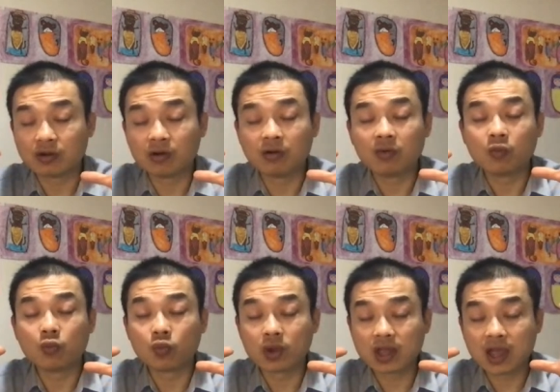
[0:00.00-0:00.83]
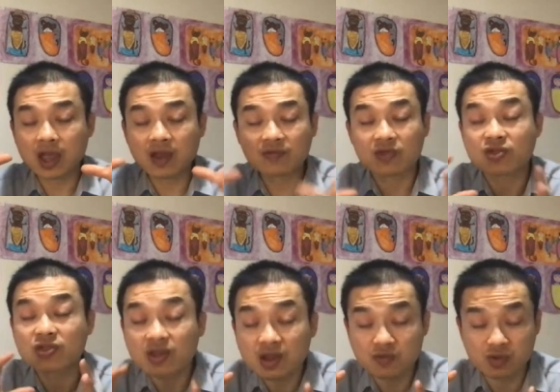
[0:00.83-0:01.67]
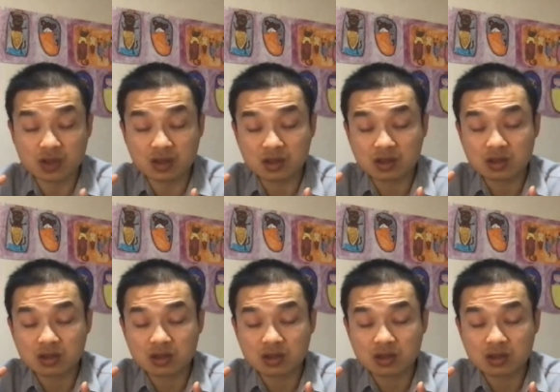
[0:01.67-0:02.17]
or we have the theory